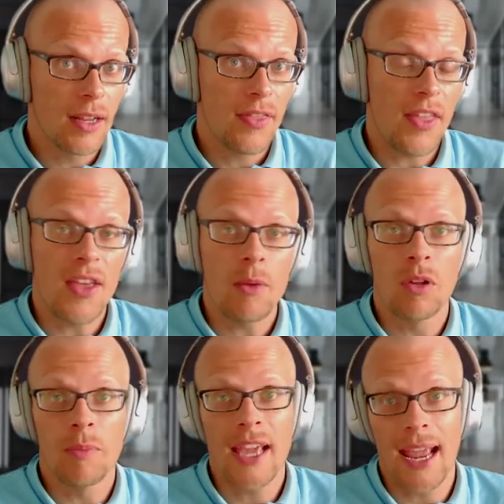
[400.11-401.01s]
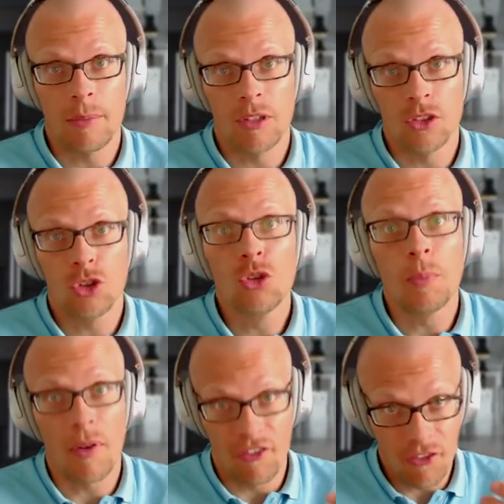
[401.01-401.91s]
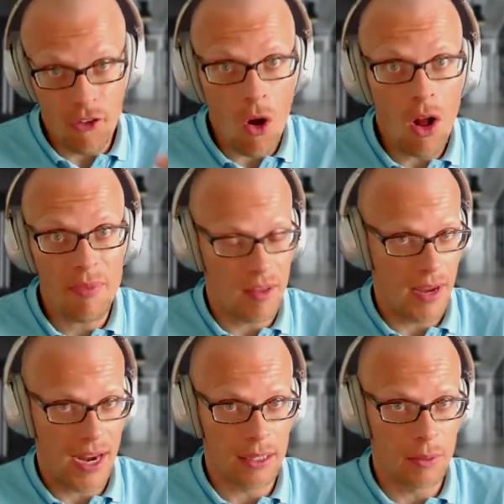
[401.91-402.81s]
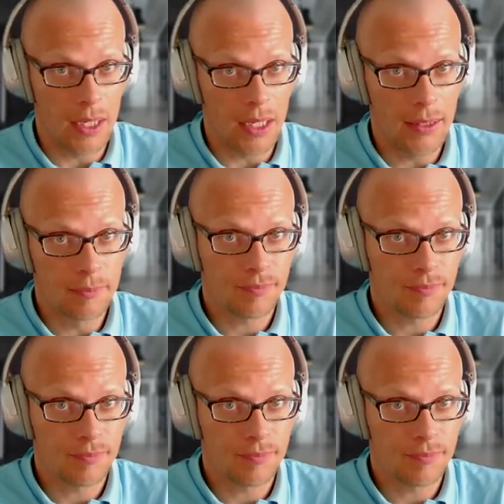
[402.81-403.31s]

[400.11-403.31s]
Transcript: that they will be able to perform them adequately.